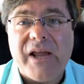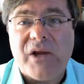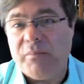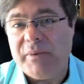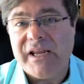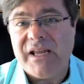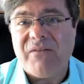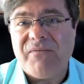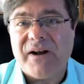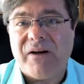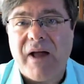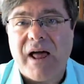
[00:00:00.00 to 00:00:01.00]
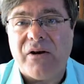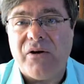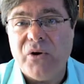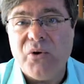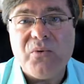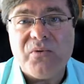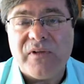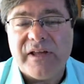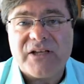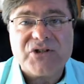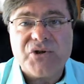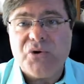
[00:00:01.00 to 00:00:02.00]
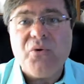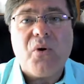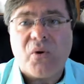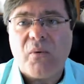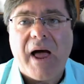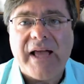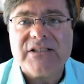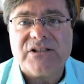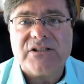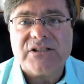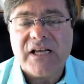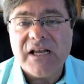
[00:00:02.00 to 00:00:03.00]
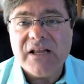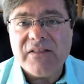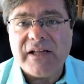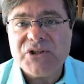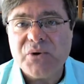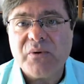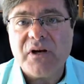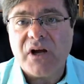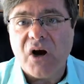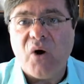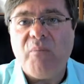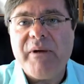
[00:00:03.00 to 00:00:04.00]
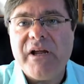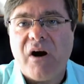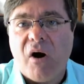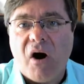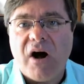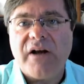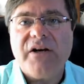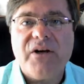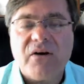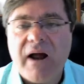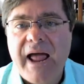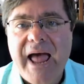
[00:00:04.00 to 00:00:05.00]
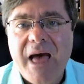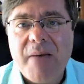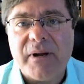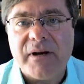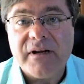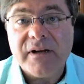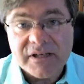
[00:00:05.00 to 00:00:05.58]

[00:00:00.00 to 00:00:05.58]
You begin to figure out new things, new horizons that you can go beyond your habit.